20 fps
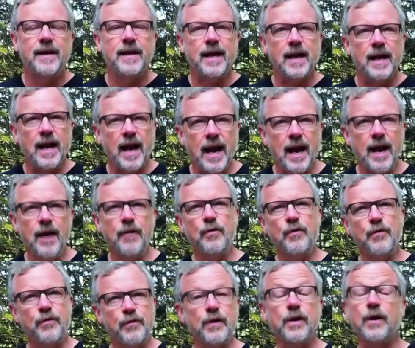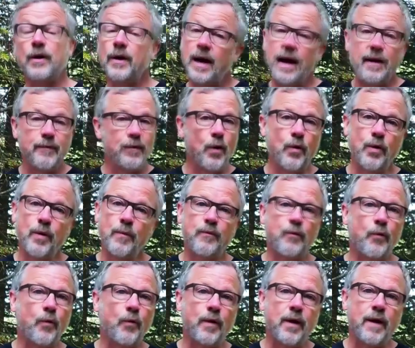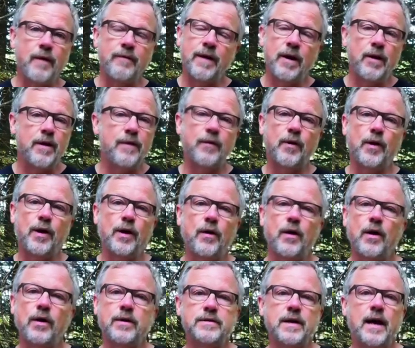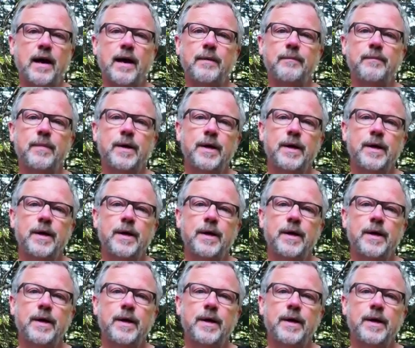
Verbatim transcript: in Andrew Scheer, and I've known him for a very, very long time.